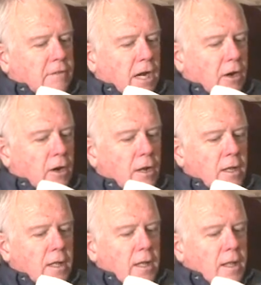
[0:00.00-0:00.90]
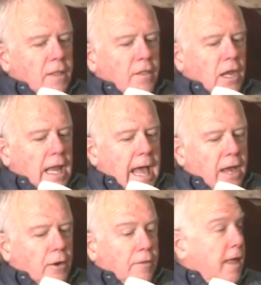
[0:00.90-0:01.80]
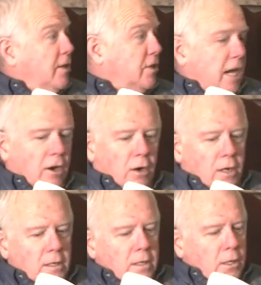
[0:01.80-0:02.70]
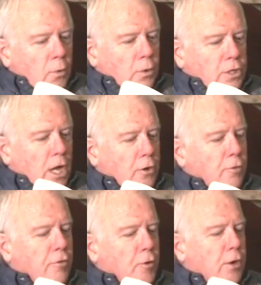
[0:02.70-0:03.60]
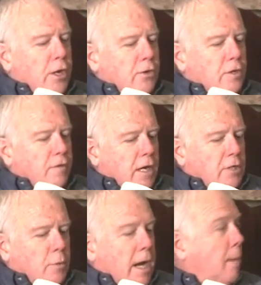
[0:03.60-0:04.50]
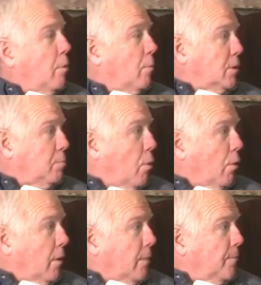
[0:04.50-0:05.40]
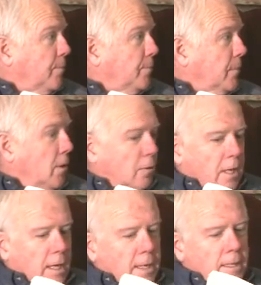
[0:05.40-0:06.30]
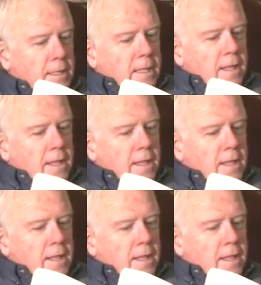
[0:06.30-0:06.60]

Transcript: of Terah, the latter, that is Terah, was 130 years of age when Abram was born. Okay?